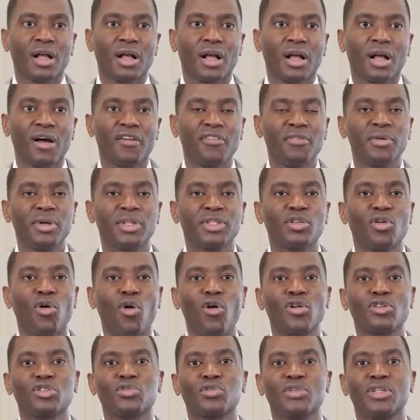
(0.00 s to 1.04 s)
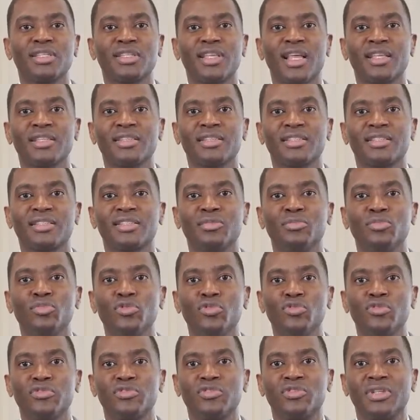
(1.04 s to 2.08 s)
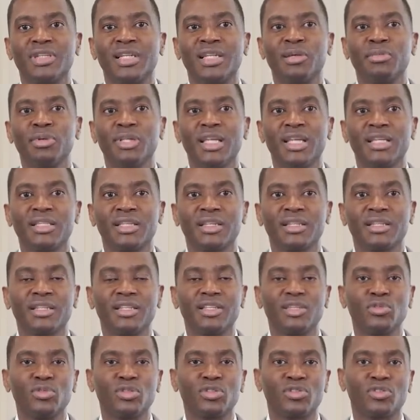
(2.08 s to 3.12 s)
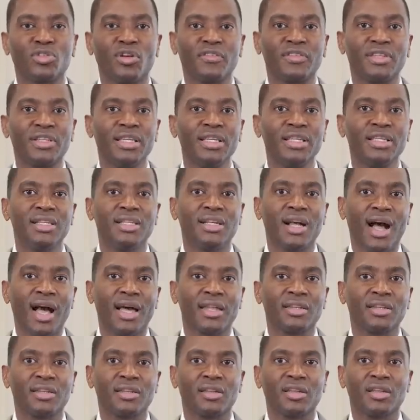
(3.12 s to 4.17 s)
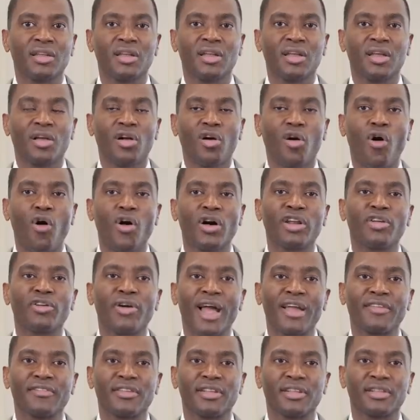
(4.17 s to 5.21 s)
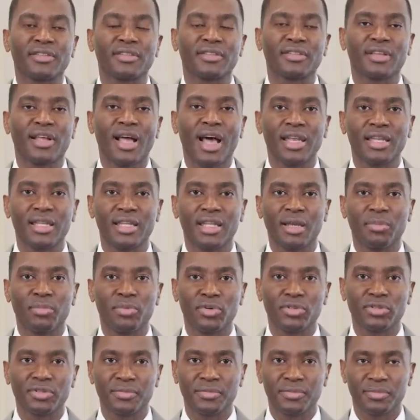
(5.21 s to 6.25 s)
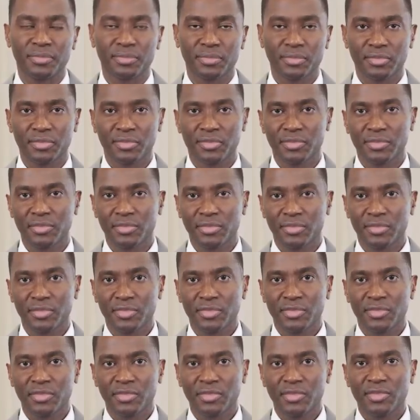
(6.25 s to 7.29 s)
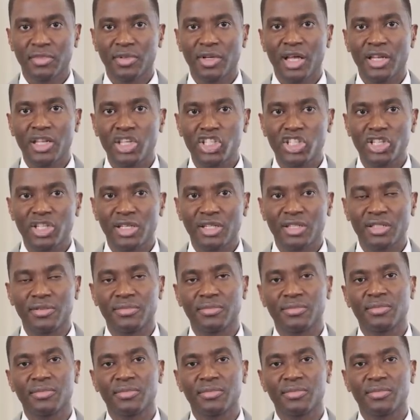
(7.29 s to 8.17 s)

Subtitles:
Government also intends to move to eliminating the use of the ED card on arrival at the airport. Additionally,